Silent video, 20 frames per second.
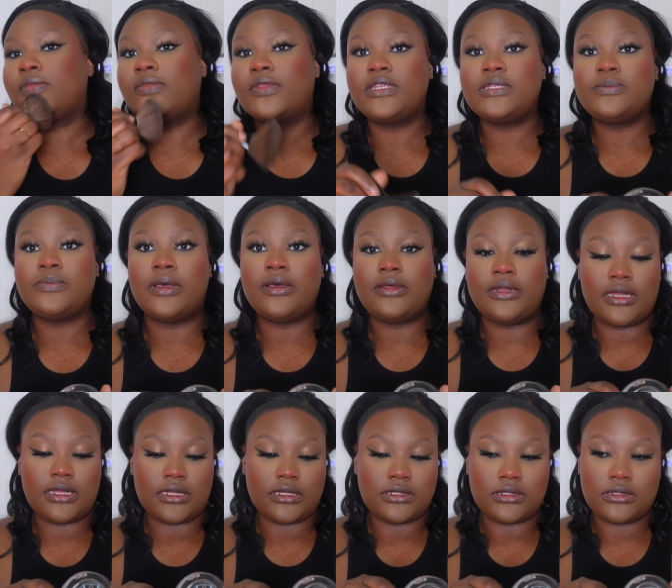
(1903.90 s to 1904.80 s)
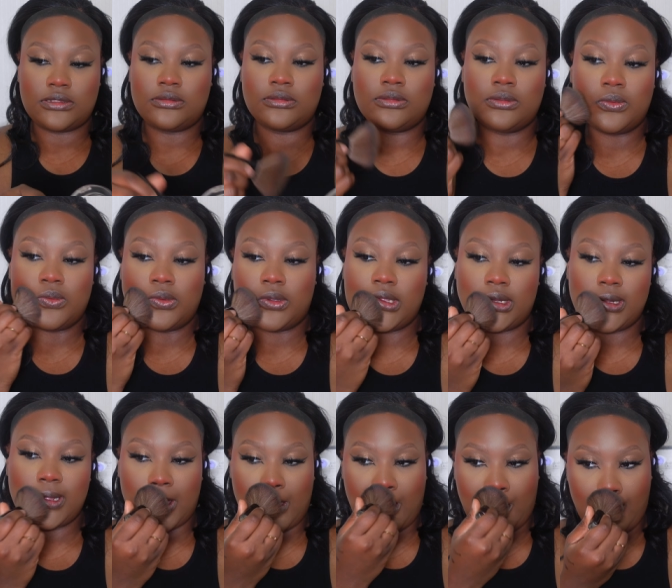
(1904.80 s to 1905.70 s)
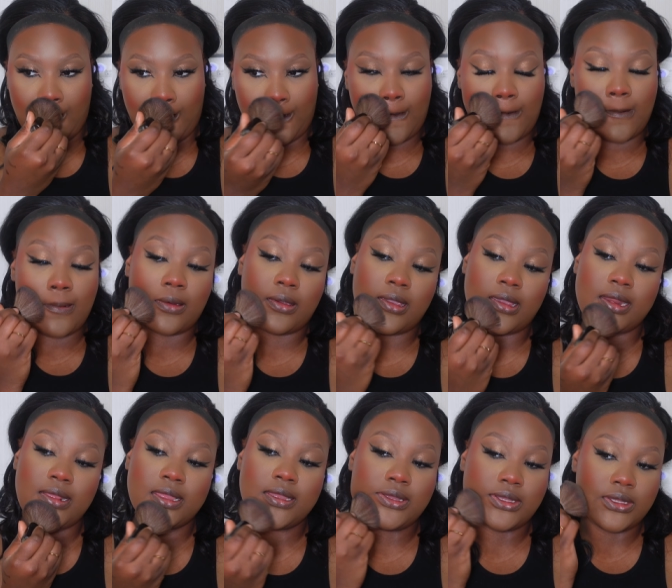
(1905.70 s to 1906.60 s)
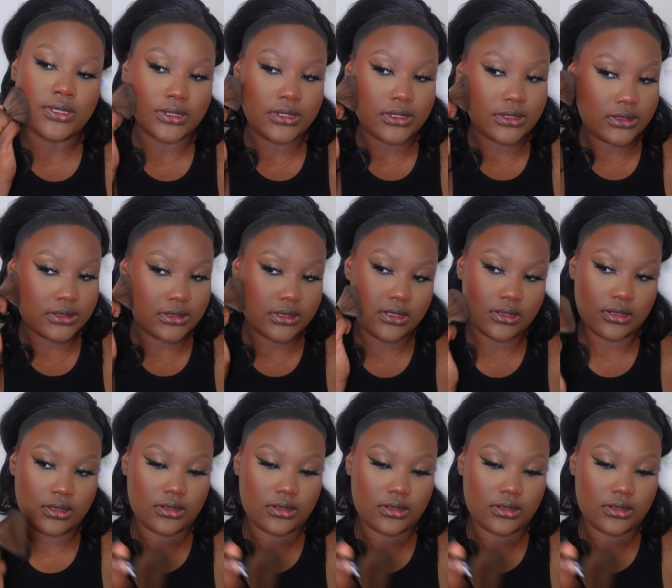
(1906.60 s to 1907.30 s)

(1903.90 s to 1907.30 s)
This powder is really, really good.